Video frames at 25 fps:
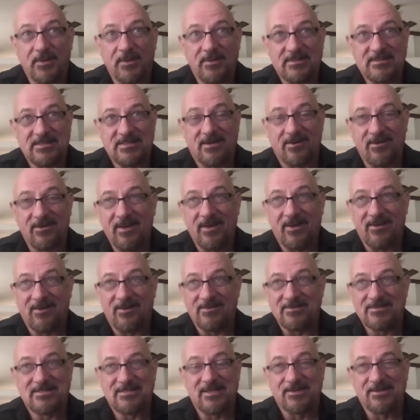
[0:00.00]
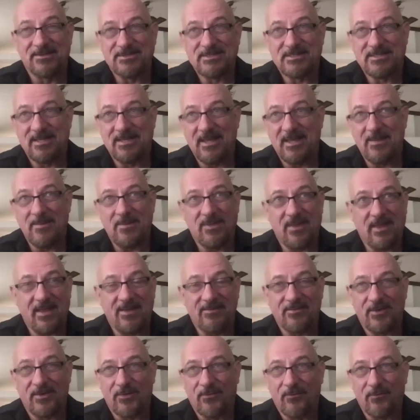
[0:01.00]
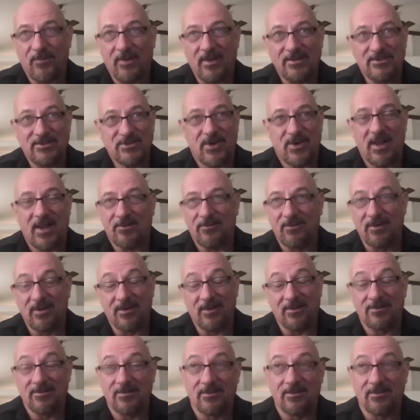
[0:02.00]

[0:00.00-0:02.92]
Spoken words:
in this area on our sales team, and they have a great track record.